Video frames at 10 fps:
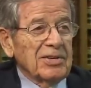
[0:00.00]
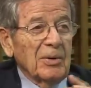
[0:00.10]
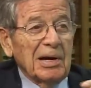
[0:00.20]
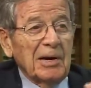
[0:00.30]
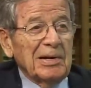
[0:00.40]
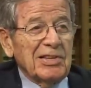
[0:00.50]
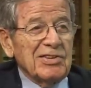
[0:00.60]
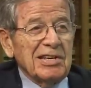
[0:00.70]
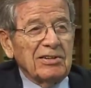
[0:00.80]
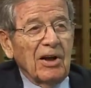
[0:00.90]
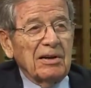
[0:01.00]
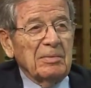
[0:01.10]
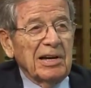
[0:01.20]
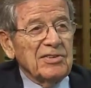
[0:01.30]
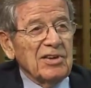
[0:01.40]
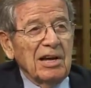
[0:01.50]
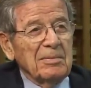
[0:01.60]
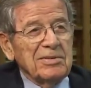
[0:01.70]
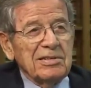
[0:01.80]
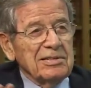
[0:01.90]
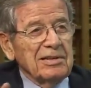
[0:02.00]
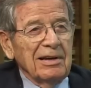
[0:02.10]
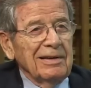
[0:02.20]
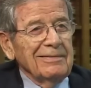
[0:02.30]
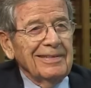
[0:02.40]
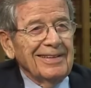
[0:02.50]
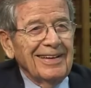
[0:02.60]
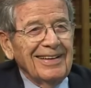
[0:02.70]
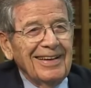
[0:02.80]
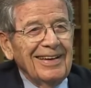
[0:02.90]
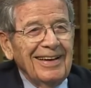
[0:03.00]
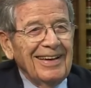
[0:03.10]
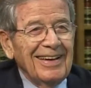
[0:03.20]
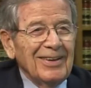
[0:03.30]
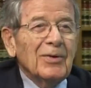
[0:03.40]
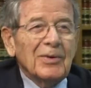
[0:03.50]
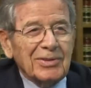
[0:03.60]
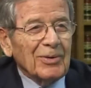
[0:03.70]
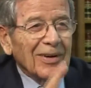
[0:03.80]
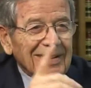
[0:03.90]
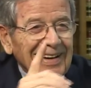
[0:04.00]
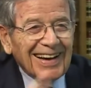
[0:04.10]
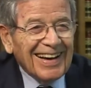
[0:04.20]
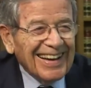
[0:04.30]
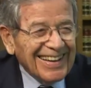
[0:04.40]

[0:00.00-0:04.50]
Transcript: so when I went to see Clark about a job, he says, no, you were with the wrong guy.